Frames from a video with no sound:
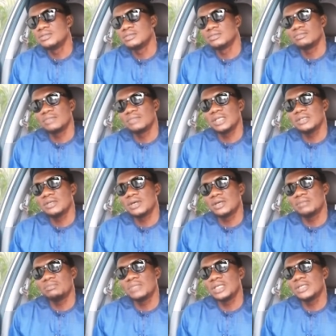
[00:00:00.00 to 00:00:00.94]
May
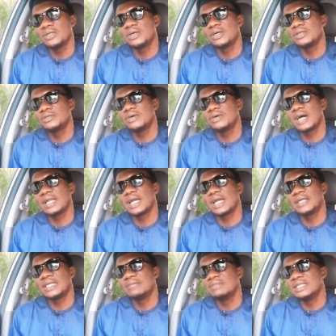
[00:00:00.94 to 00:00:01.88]
God no allow
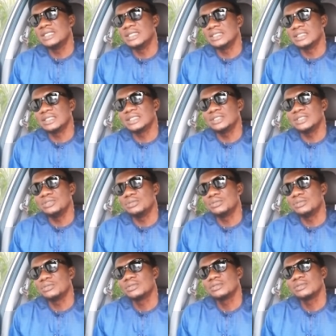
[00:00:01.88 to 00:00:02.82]
them and kill you.
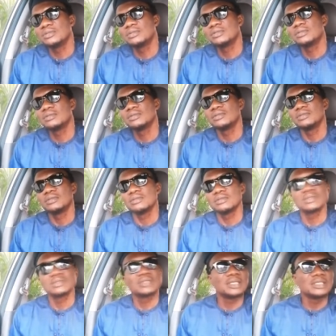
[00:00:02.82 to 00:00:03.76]

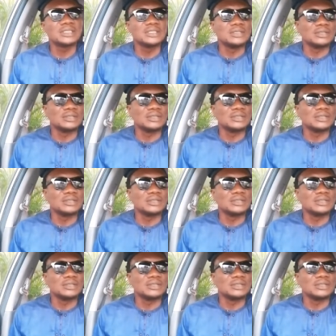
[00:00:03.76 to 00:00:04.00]
Sorry.